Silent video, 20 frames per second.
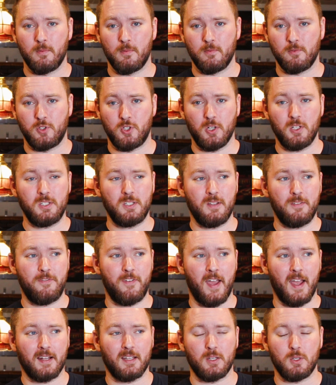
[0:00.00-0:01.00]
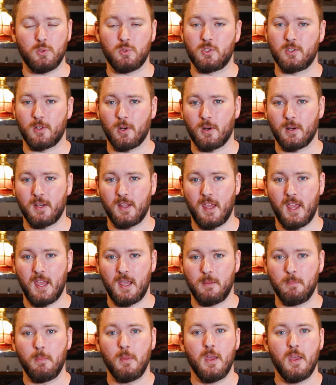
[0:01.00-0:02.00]
Just the fact that you start the
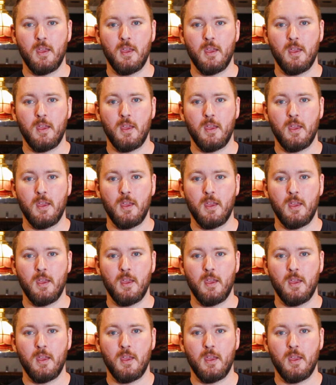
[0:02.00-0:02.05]
game